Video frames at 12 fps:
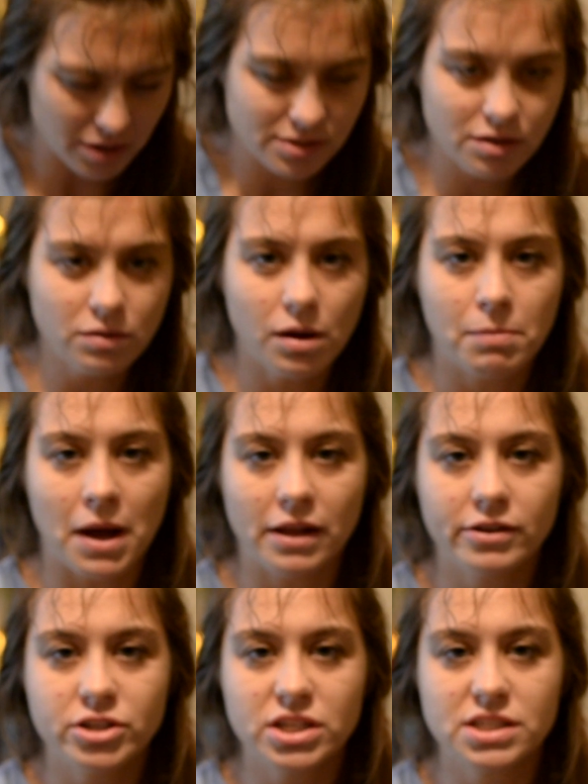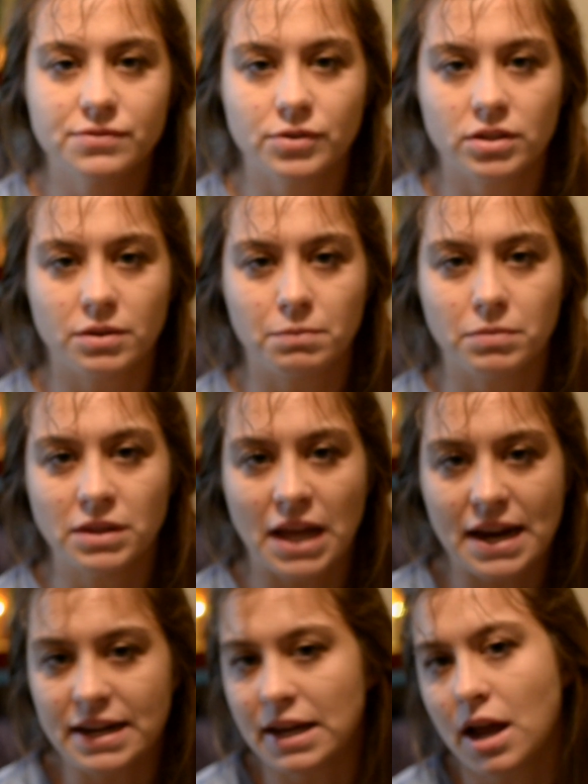Also, apologies for the
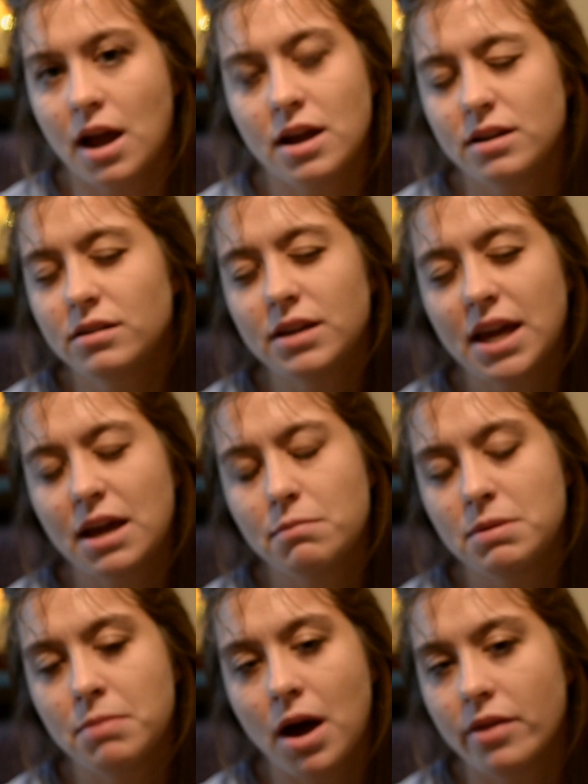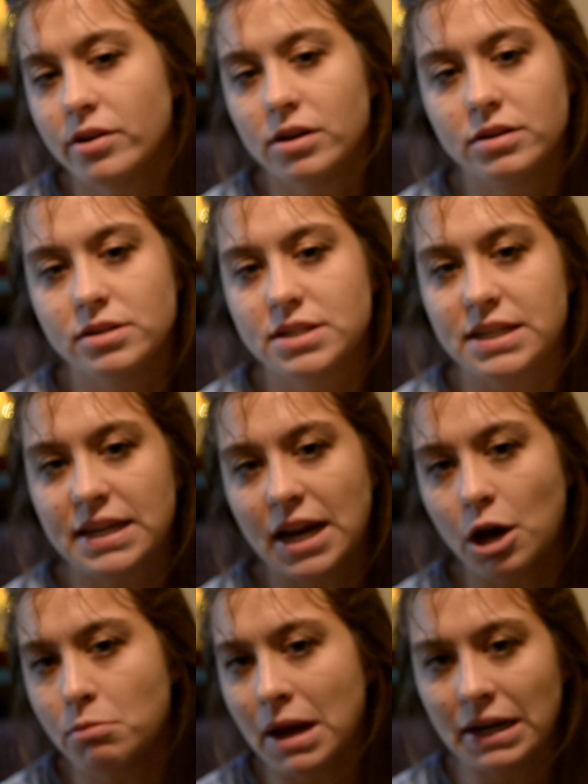lighting. I can't be bothered to get
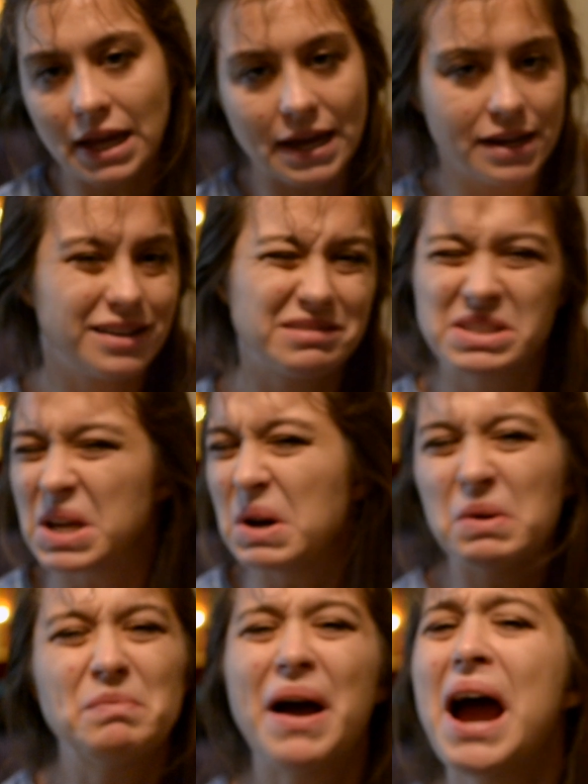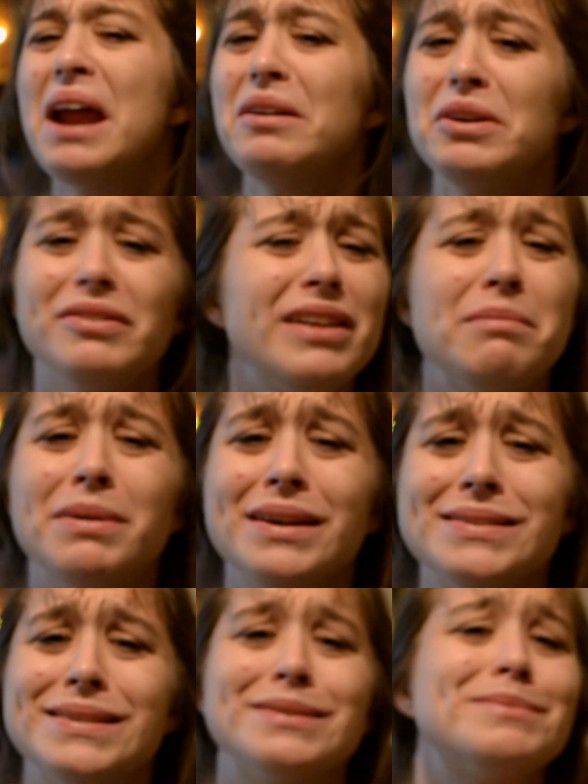out my light, so I don't know if that
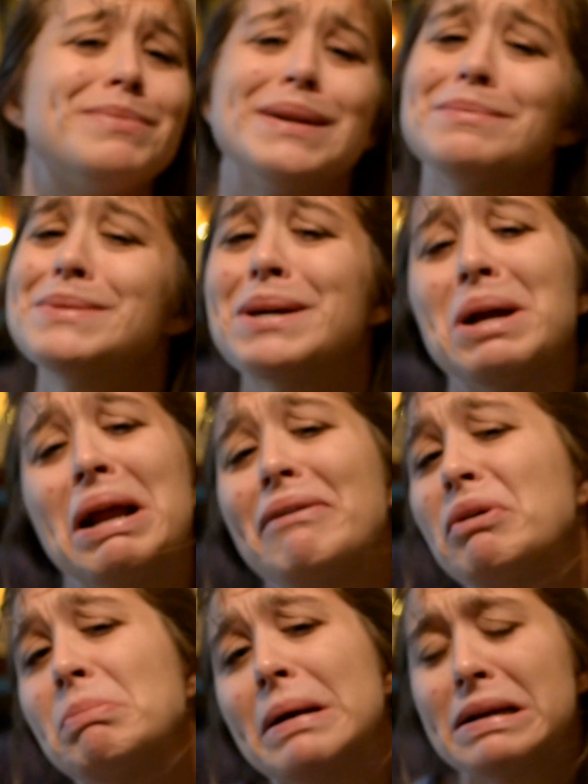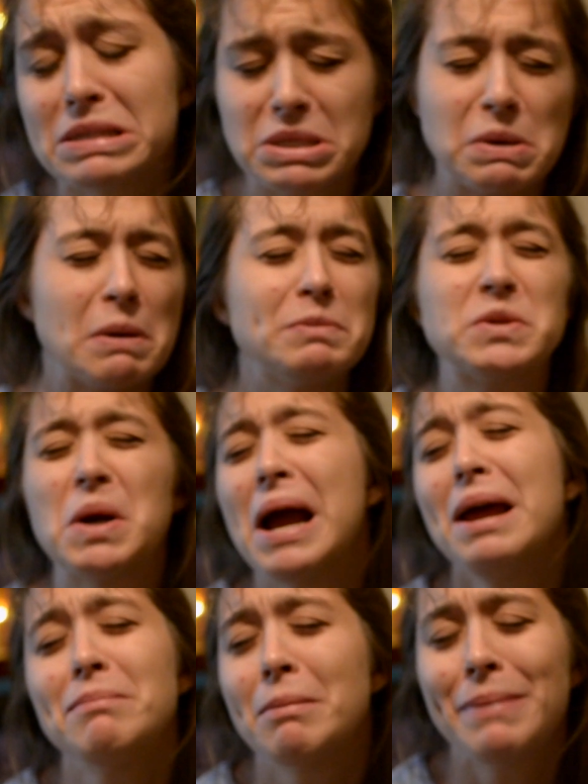bugs you, but I'm sorry if it bugs you. I'm
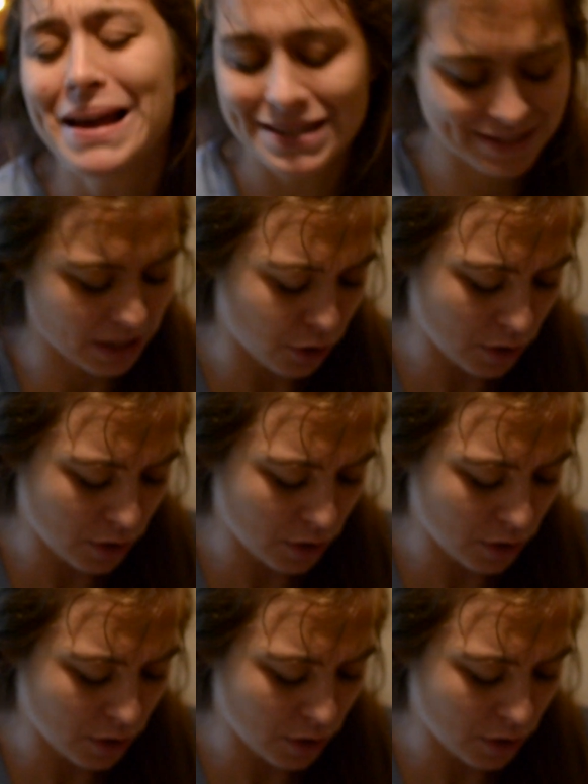trying my best,